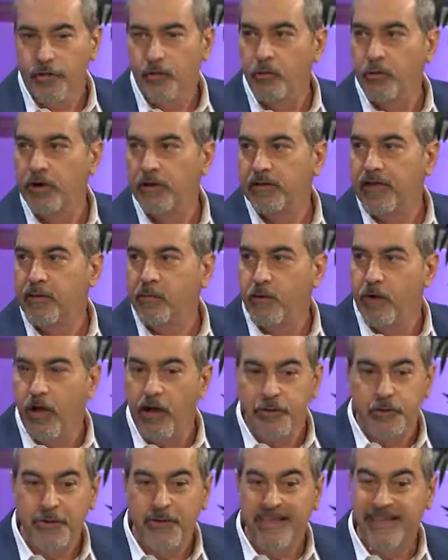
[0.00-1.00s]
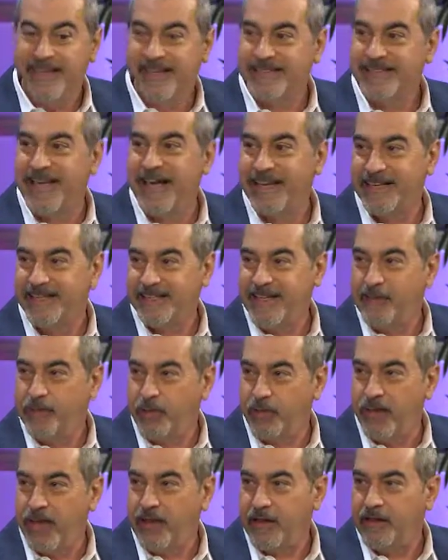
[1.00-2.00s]
the world, and we're all doing the exact same
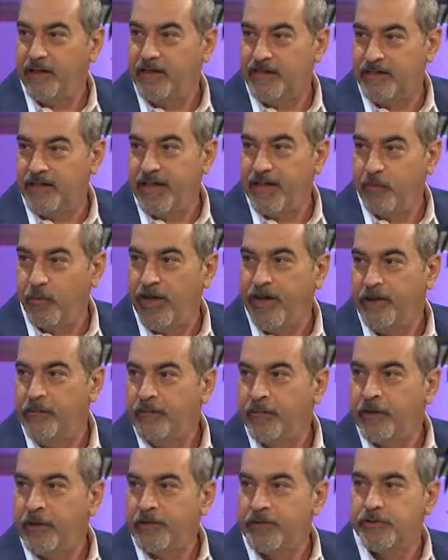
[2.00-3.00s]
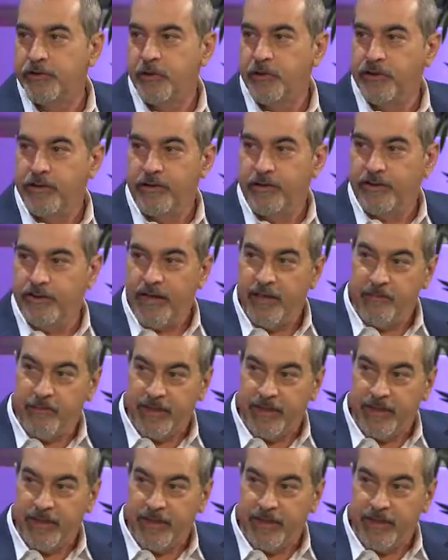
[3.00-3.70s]
thing the same way. So it then